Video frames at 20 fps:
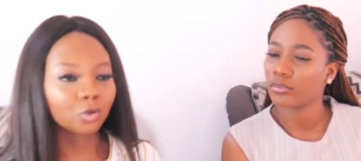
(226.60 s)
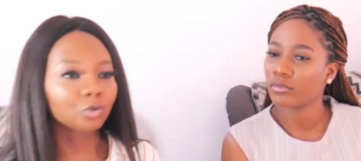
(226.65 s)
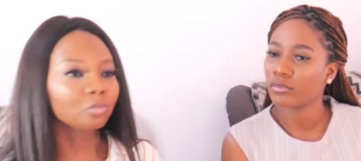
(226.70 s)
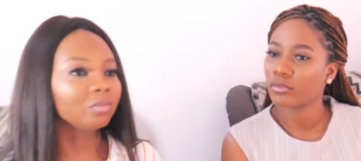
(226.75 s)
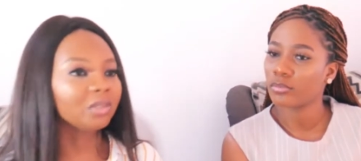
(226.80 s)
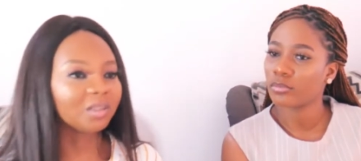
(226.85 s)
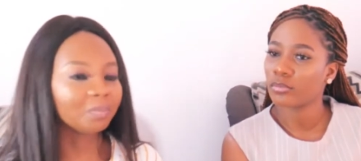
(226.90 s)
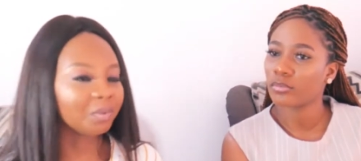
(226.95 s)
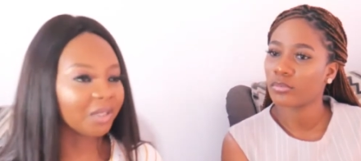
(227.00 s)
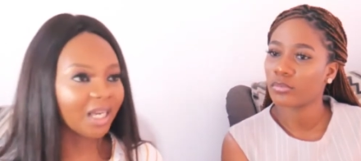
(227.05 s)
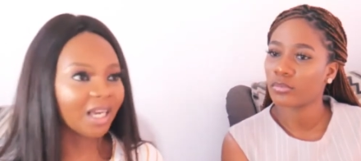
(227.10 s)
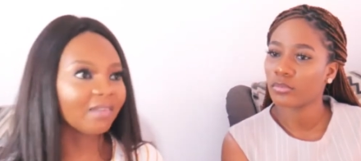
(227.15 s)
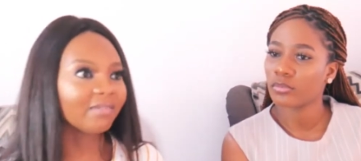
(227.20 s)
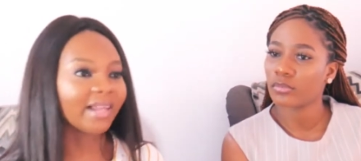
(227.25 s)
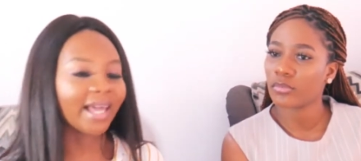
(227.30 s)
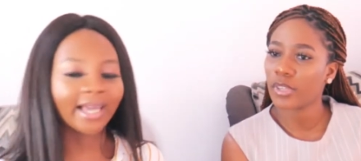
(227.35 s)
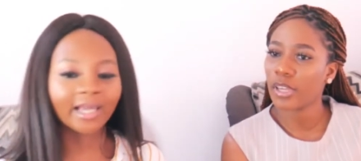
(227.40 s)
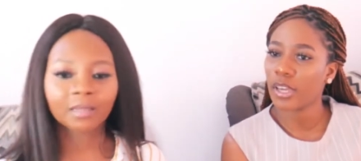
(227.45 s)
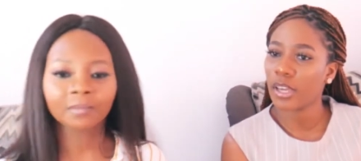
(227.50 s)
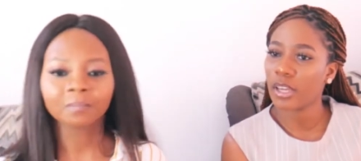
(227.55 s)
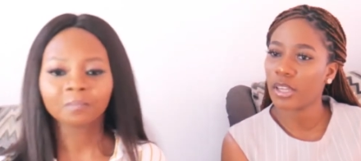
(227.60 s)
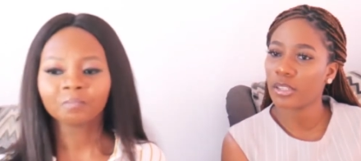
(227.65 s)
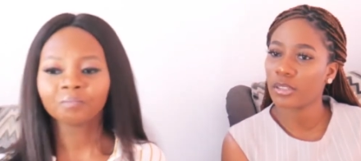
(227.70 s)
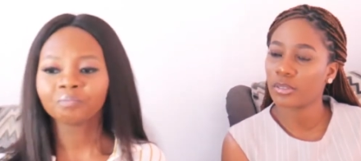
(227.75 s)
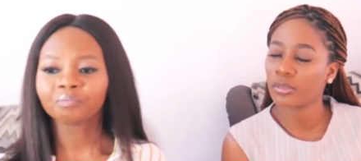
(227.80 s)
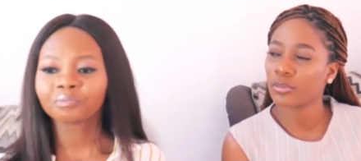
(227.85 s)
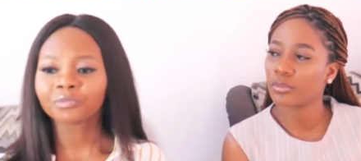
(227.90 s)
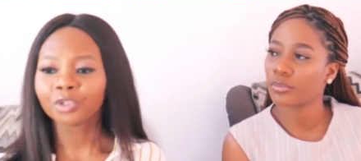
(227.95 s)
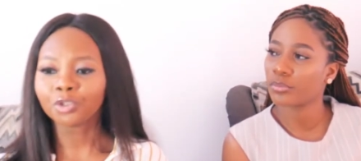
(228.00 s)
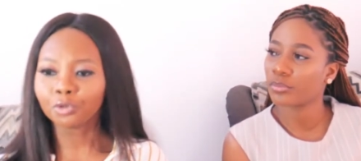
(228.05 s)
Speaker 1: to misbehave. Like,
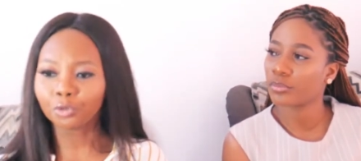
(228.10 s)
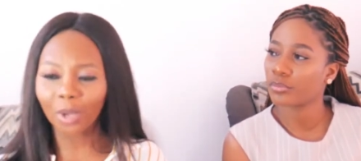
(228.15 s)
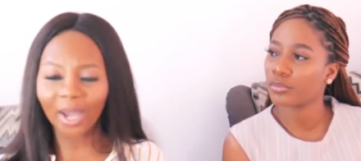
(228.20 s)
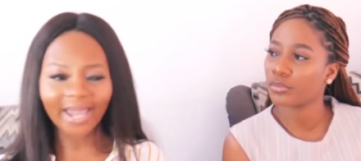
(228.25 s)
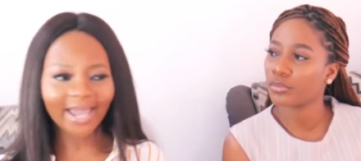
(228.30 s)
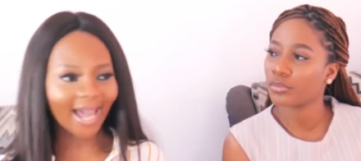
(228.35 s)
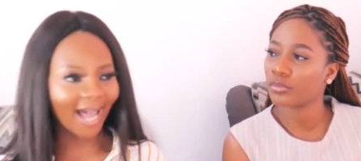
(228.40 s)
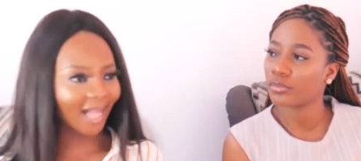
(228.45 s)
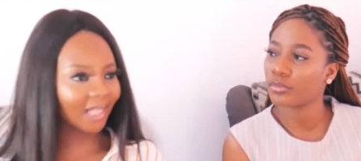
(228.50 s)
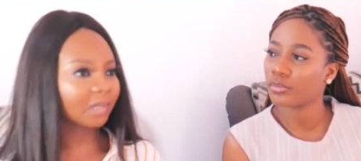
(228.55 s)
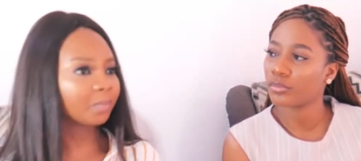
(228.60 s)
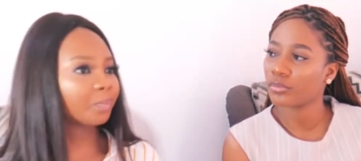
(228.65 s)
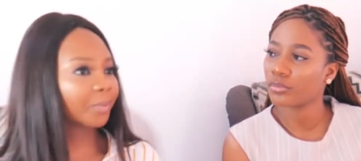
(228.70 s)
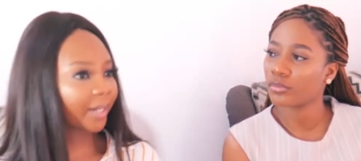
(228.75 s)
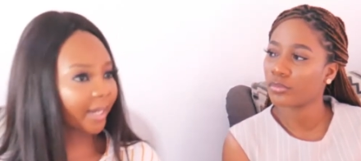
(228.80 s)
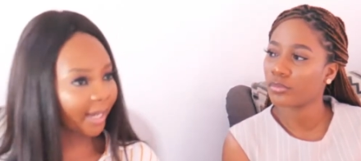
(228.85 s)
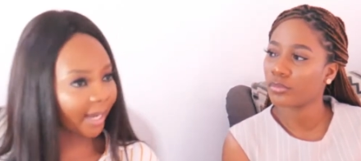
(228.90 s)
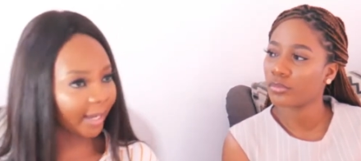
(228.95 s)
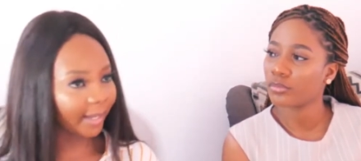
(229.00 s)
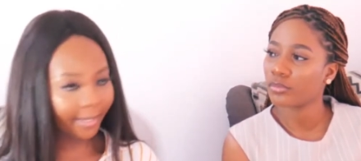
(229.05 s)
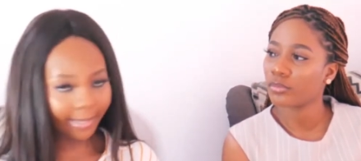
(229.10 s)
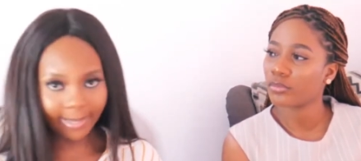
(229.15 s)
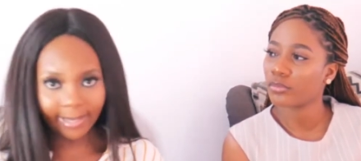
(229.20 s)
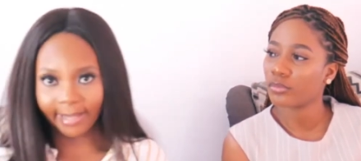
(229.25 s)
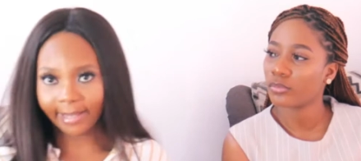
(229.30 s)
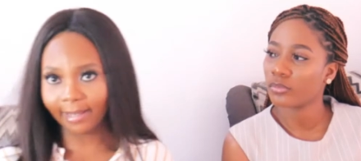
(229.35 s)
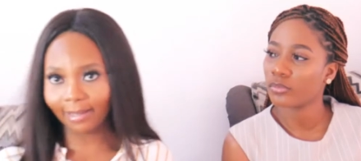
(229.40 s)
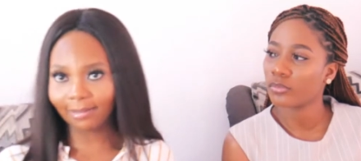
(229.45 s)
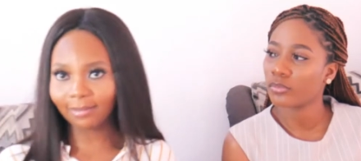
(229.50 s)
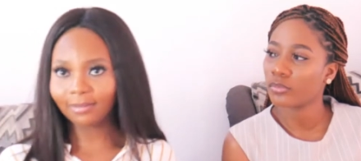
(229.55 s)
you are a
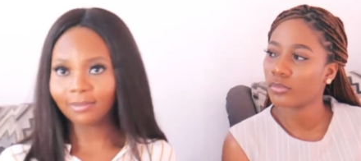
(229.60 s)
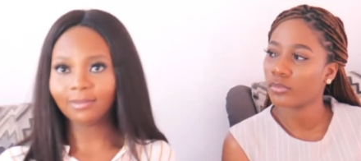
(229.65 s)
heartbreaker,